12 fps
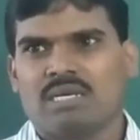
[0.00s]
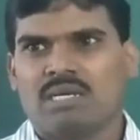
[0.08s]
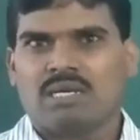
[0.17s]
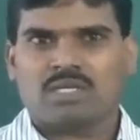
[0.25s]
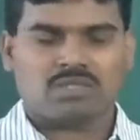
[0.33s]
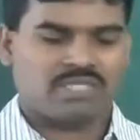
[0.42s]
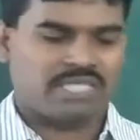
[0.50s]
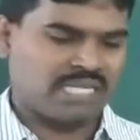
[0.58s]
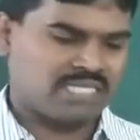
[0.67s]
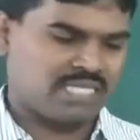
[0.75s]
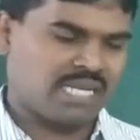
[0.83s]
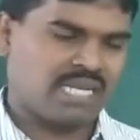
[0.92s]
So
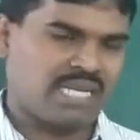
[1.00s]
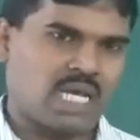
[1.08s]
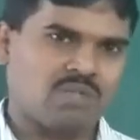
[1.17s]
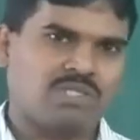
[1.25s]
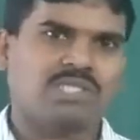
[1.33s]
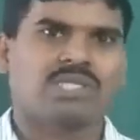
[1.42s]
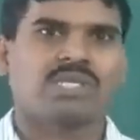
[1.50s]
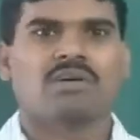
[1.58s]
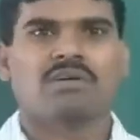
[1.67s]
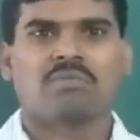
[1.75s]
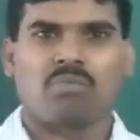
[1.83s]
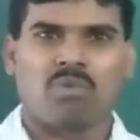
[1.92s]
sensory nerves,
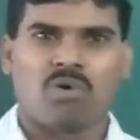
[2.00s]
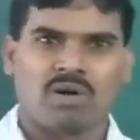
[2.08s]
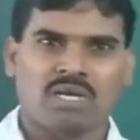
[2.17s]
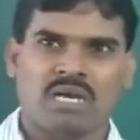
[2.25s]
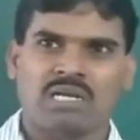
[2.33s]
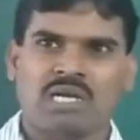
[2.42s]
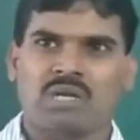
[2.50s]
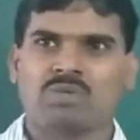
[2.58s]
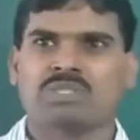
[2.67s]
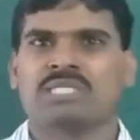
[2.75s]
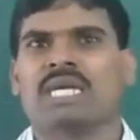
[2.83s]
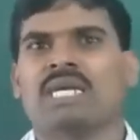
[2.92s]
motor
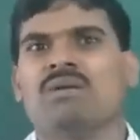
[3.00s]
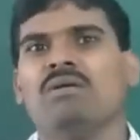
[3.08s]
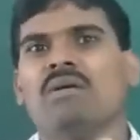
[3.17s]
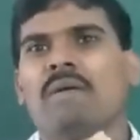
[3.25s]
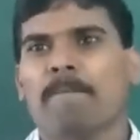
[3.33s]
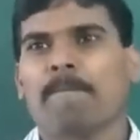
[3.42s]
nerves and